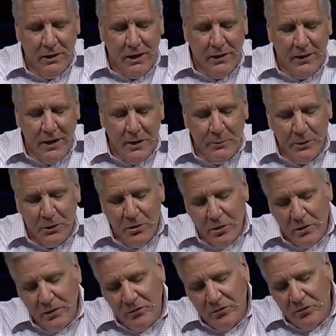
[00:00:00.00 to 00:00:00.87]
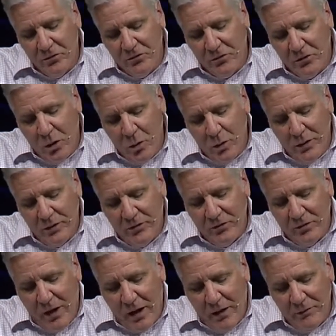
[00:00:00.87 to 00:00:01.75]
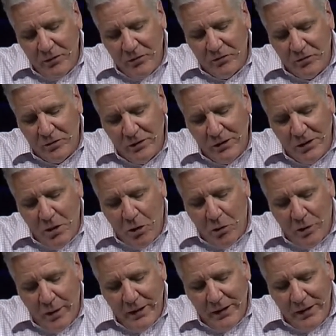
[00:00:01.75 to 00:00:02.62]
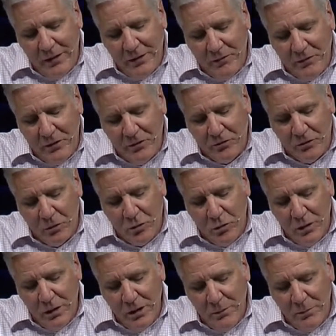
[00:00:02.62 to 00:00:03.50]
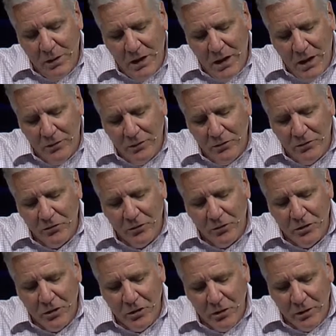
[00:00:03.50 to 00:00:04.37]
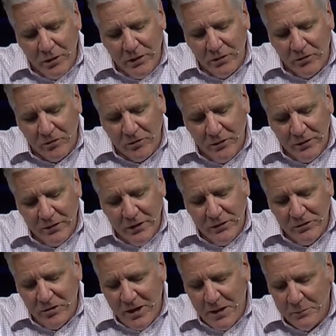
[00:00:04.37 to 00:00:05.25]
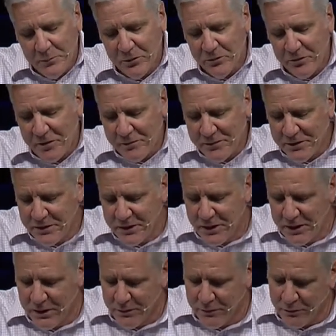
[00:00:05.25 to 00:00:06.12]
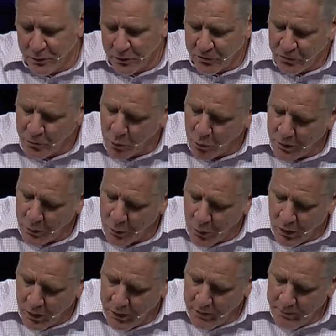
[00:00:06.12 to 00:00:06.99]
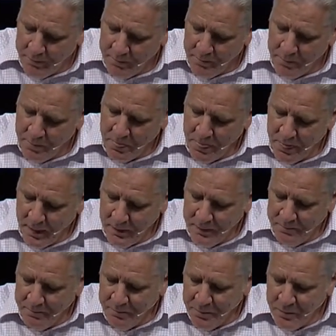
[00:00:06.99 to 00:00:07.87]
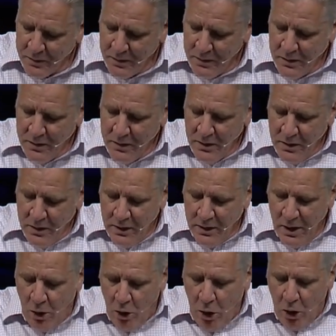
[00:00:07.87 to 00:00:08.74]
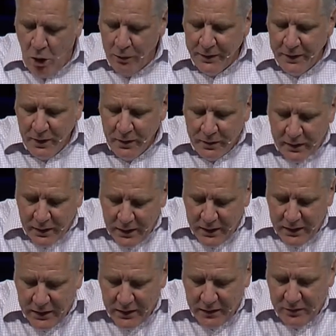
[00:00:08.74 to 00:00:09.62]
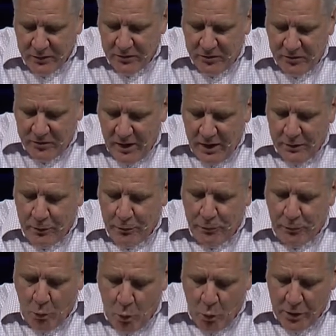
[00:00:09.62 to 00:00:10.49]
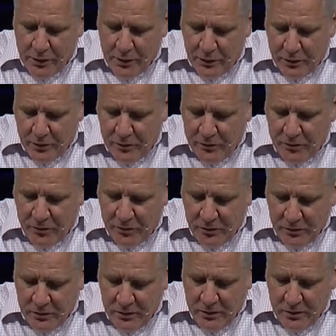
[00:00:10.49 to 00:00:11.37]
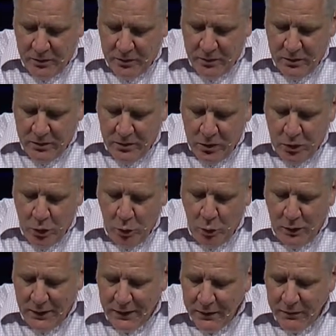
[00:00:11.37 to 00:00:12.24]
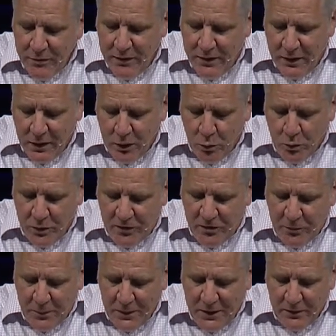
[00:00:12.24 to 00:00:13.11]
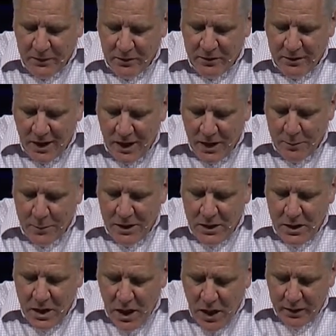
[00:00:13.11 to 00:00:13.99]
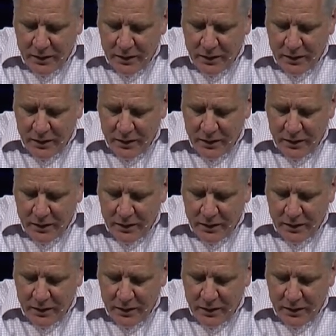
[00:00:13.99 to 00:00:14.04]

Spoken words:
Now, the Epicureans and Stoics obviously already have disagreed, but others are curious. Look in chapter 17 and verse 21. Now all the Athenians and the foreigners who lived there would spend their time in